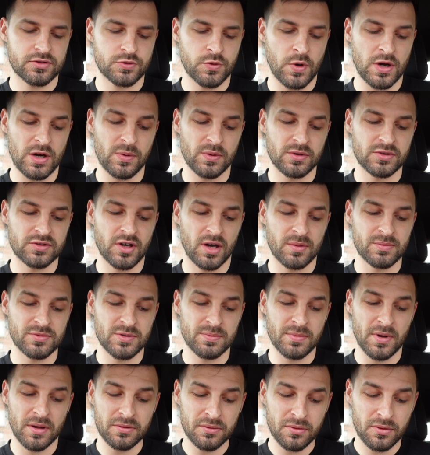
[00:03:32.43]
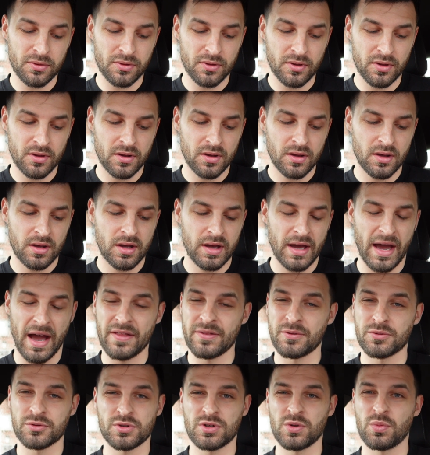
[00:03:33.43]
21 times a month
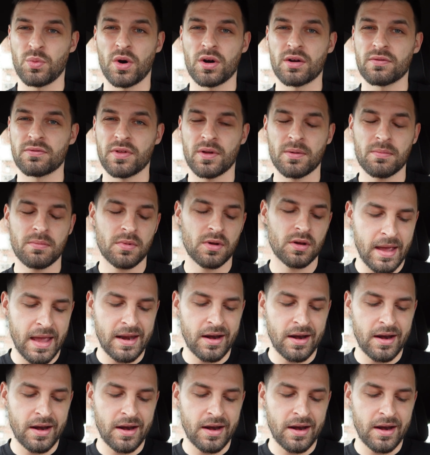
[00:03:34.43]
and there was only one of them.